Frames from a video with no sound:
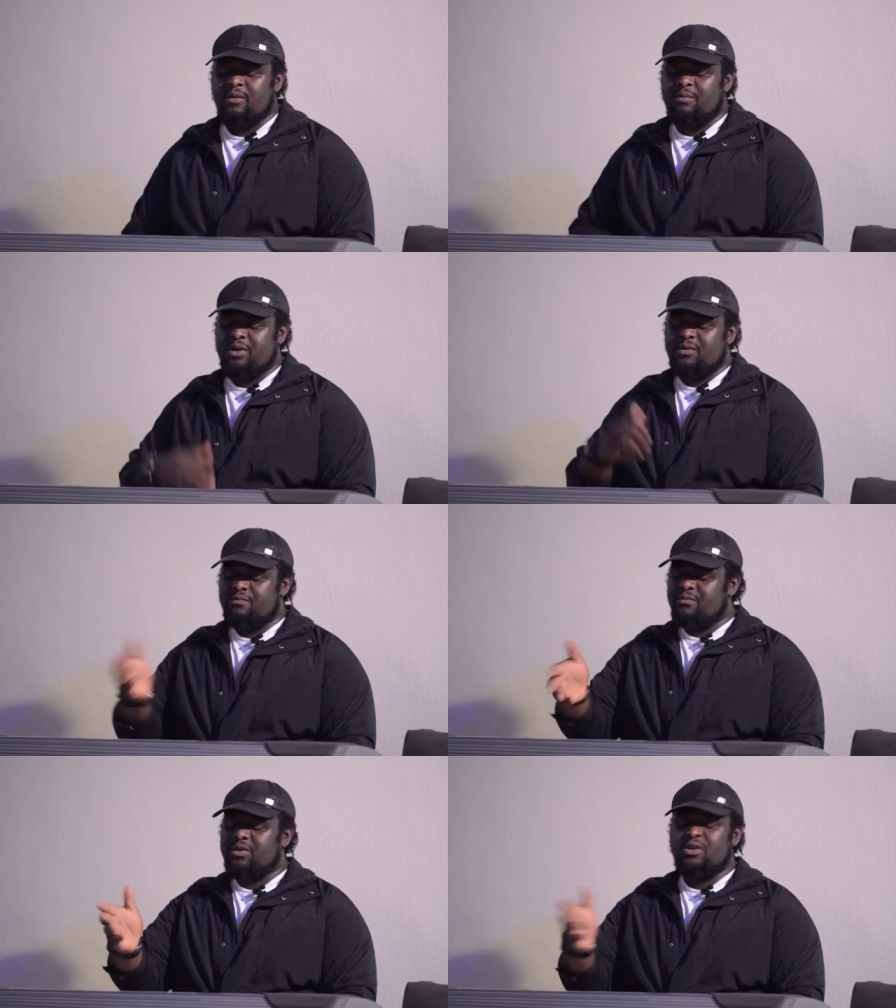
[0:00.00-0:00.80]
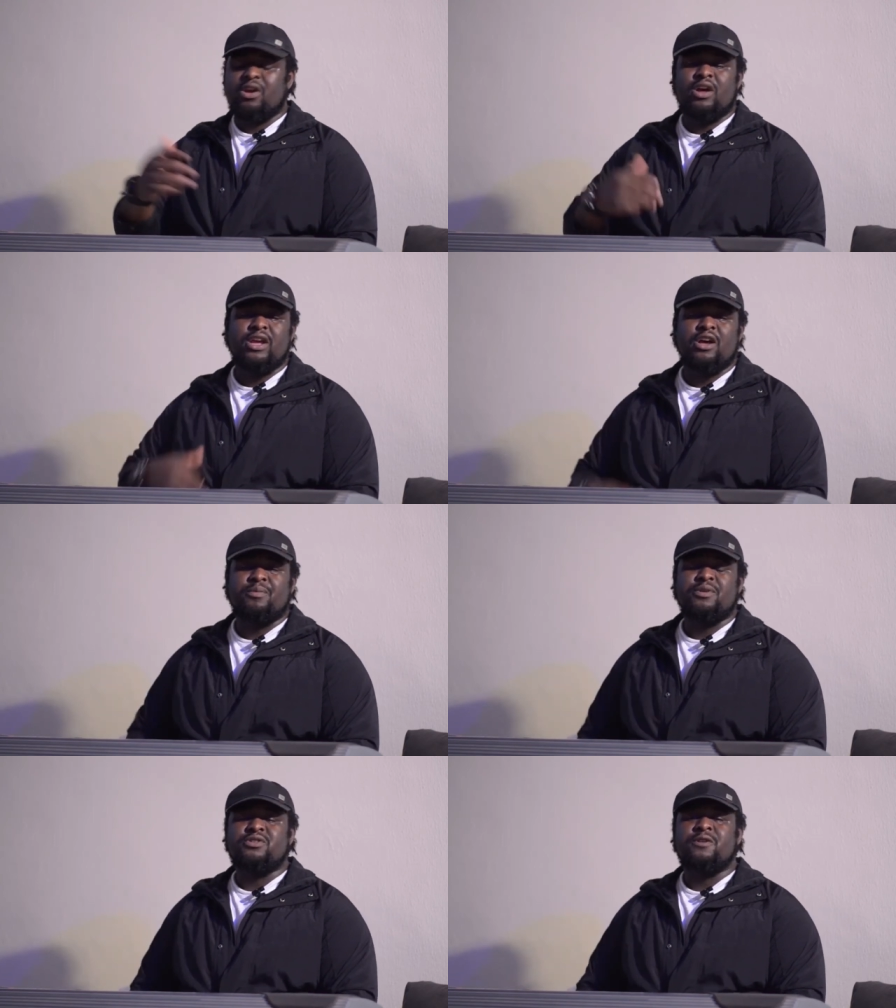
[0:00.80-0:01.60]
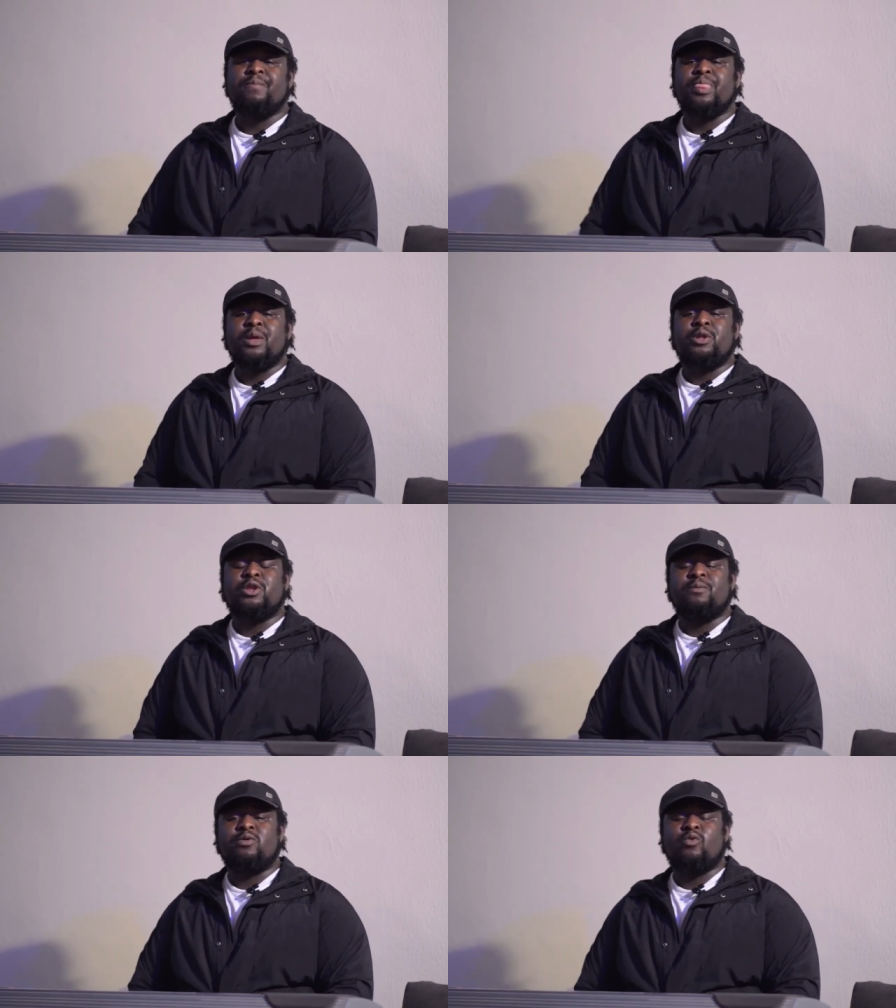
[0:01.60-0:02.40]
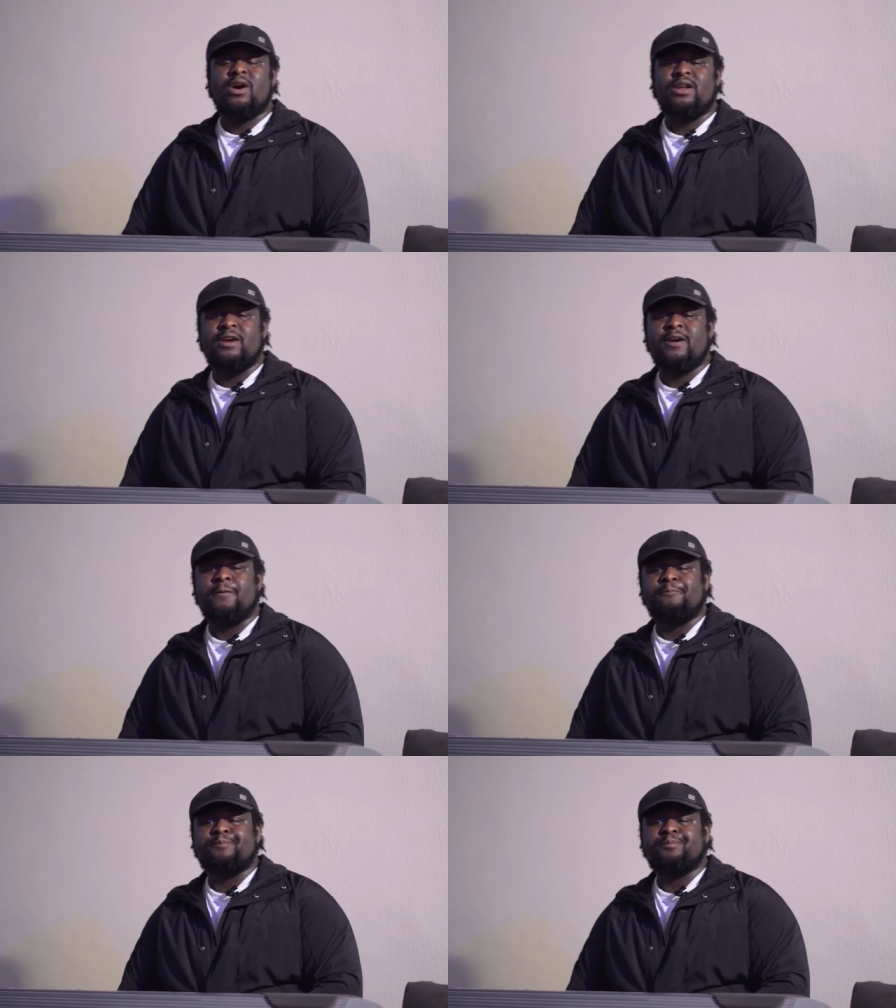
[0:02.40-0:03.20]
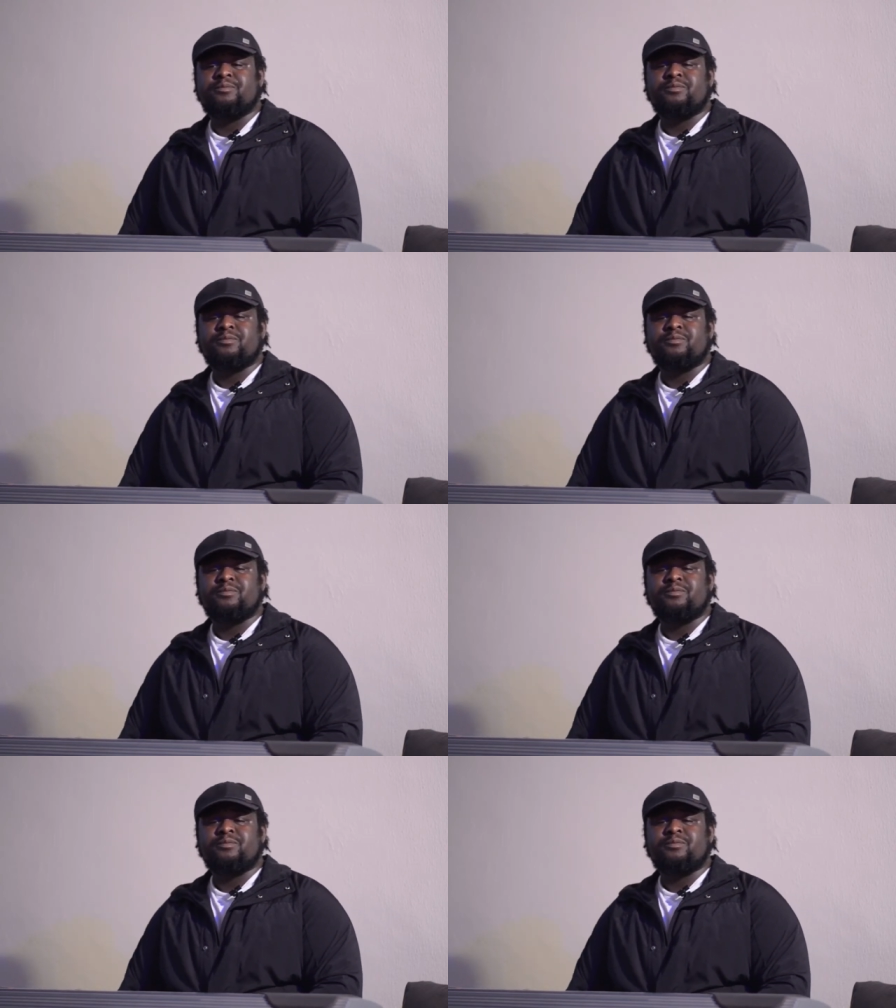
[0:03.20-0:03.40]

but God help us. Number one,